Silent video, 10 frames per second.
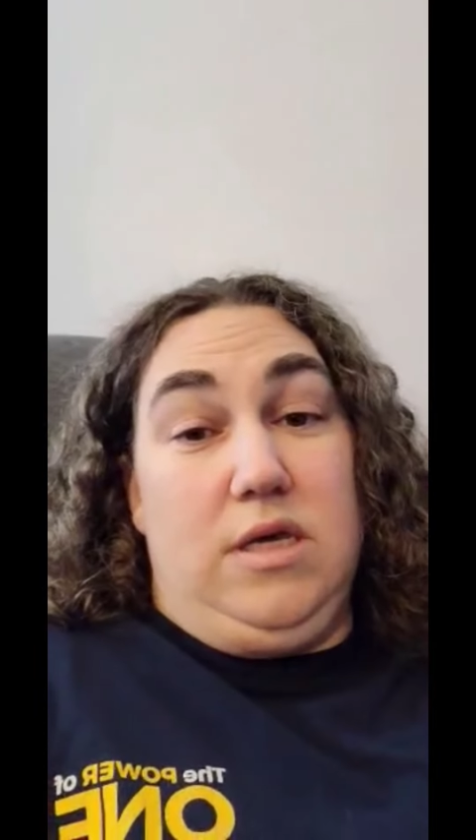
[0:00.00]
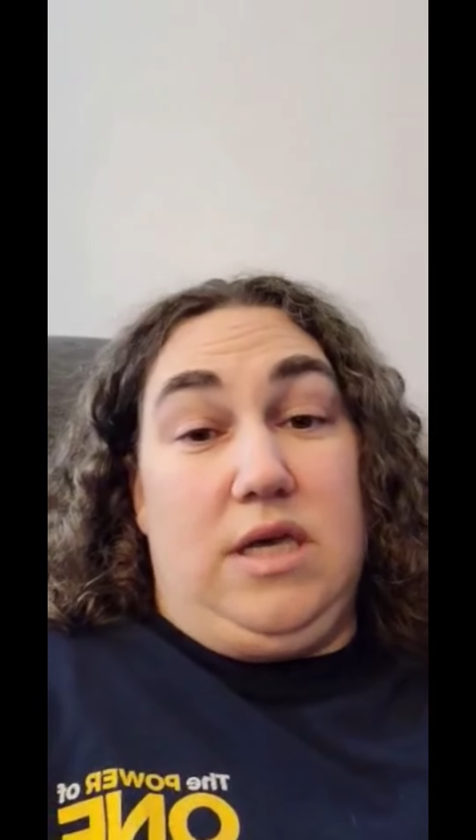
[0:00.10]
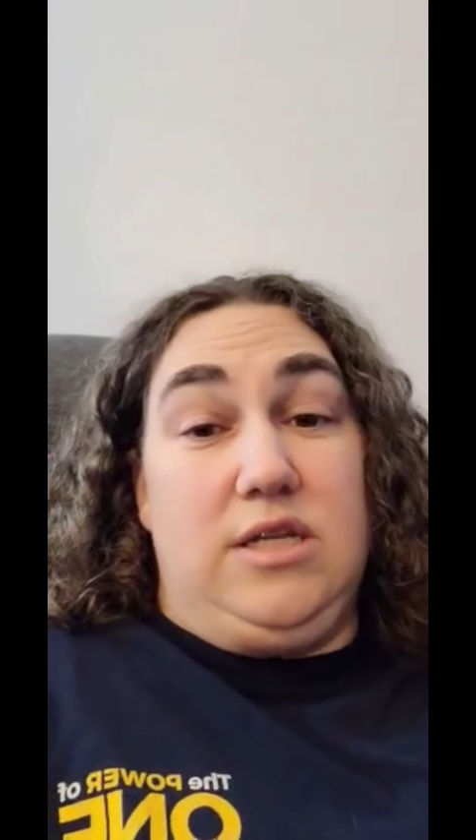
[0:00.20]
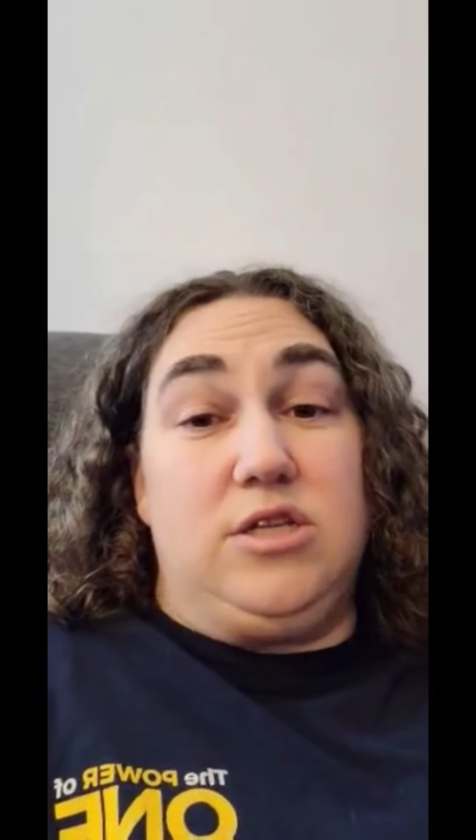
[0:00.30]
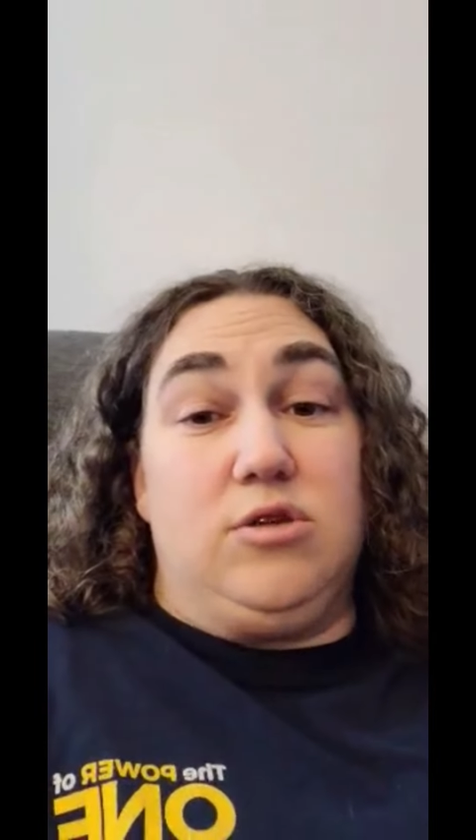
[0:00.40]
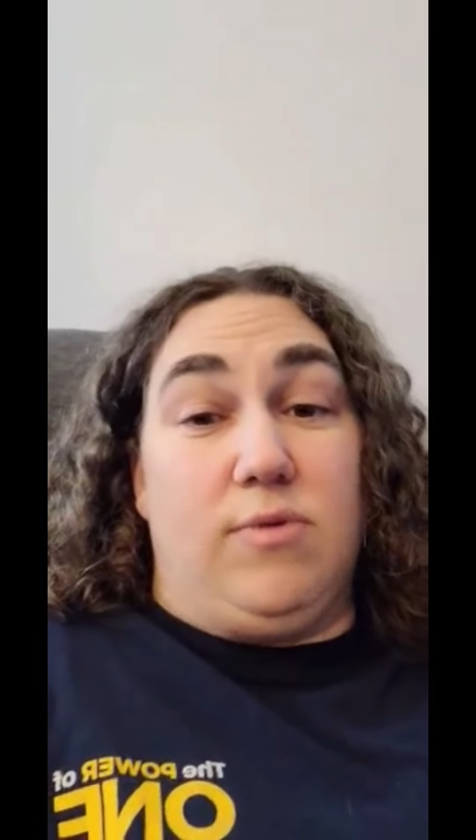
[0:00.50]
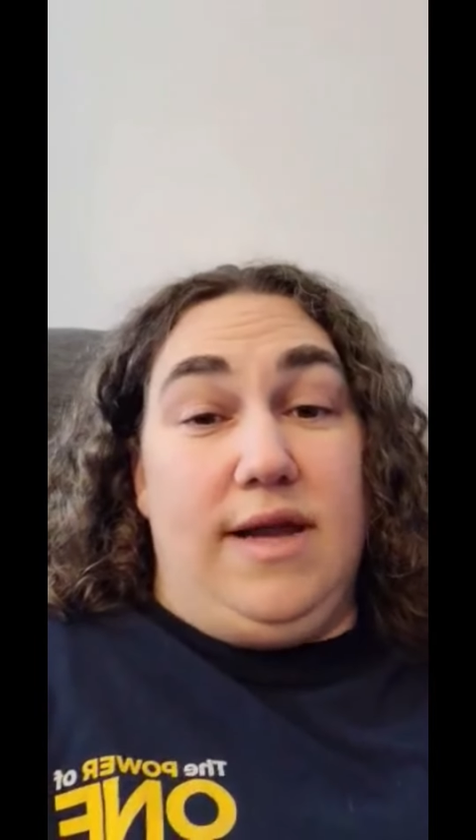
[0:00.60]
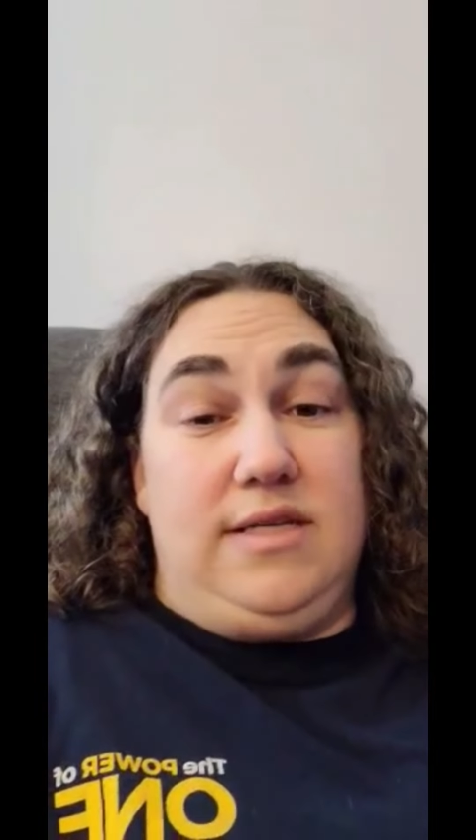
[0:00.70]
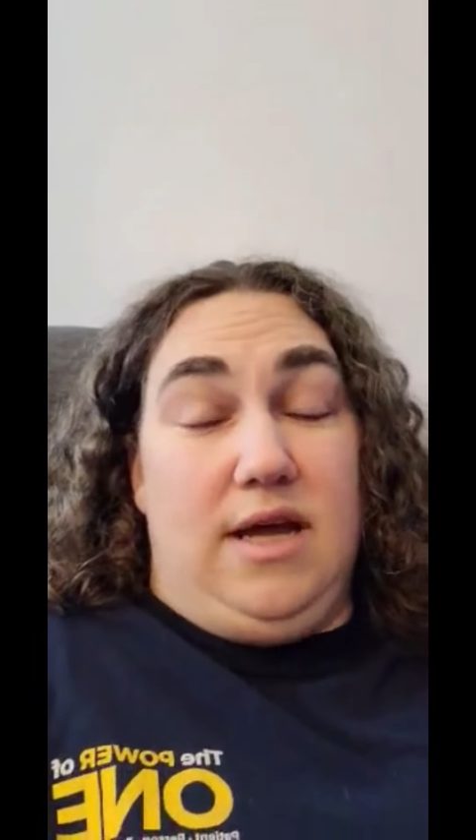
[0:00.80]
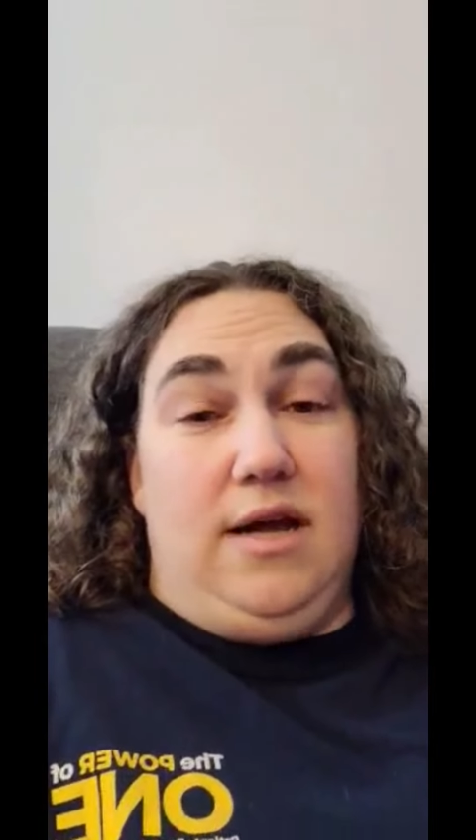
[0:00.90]
get to the
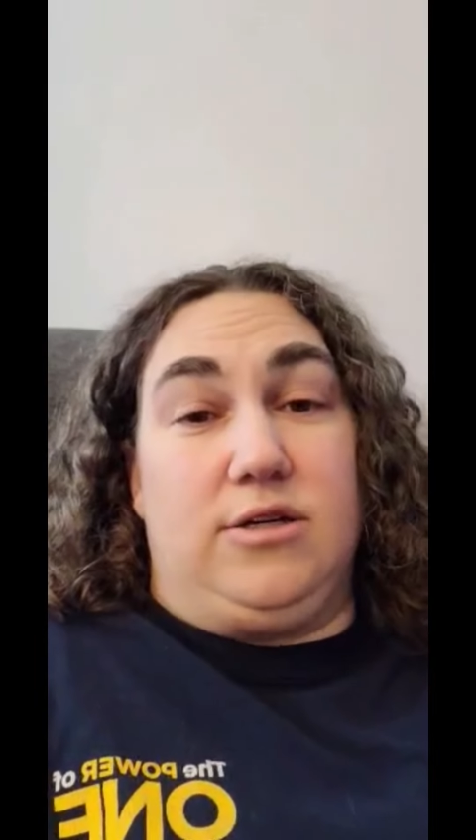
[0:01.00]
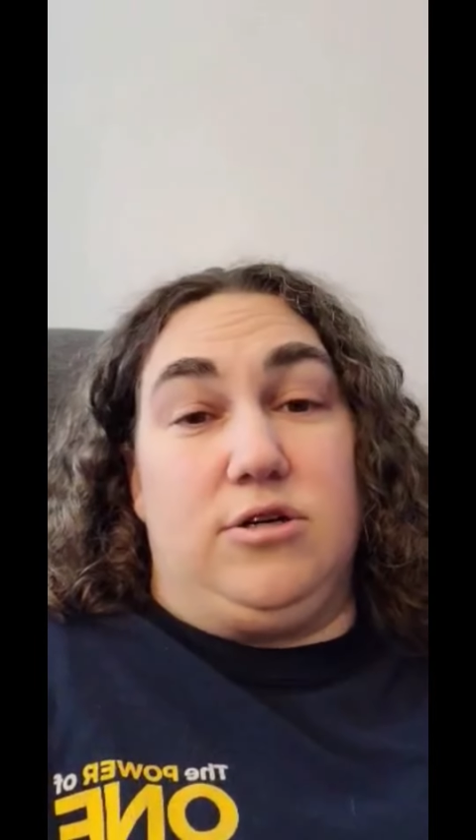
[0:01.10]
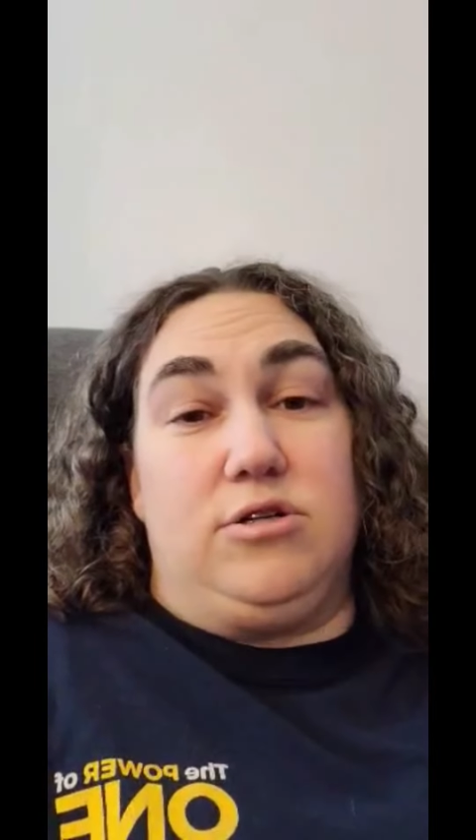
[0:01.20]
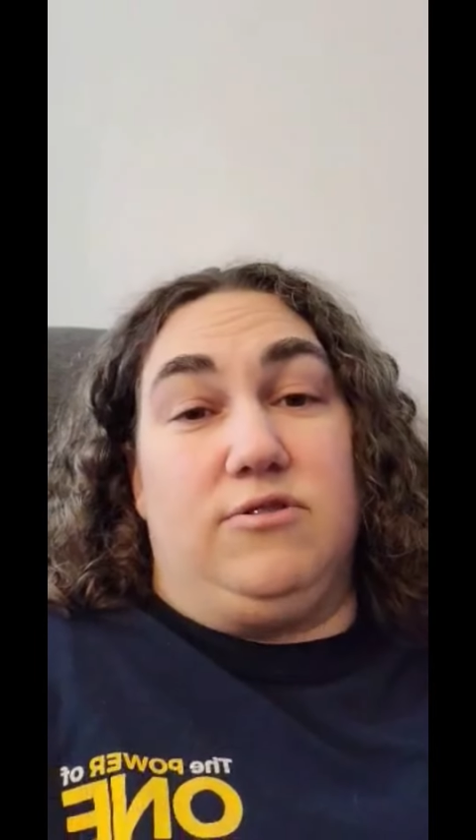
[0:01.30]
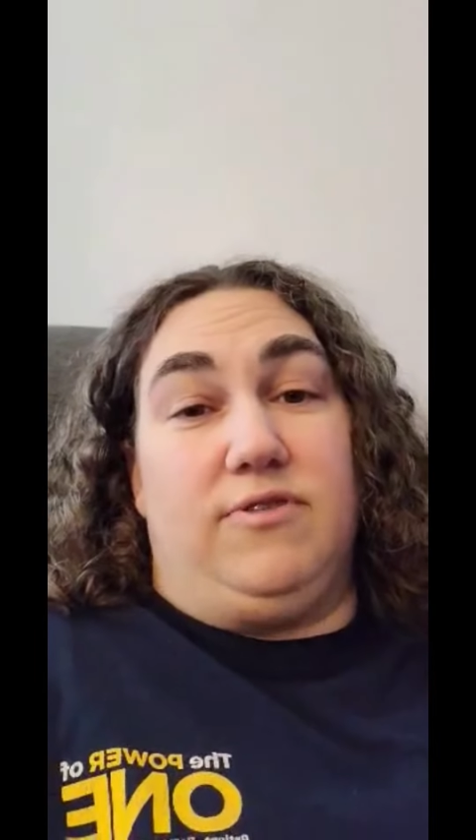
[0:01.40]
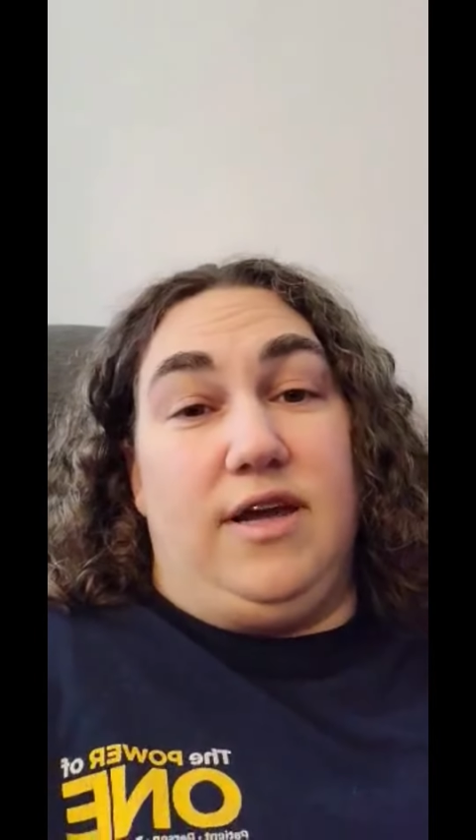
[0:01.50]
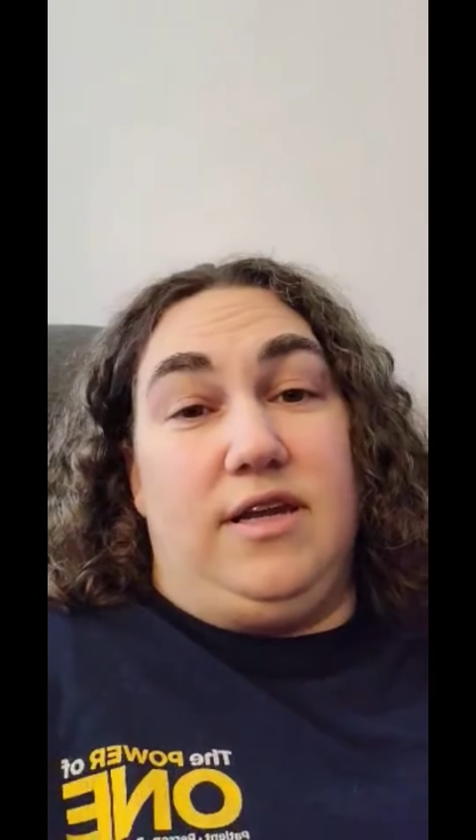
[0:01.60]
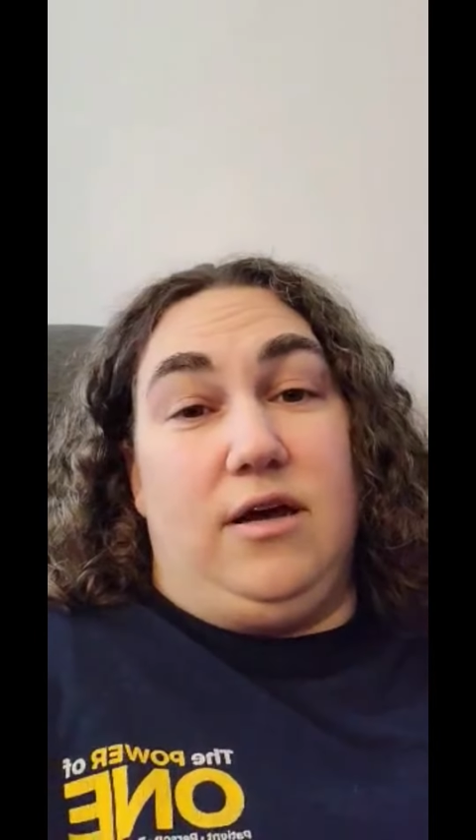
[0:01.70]
right doctor to find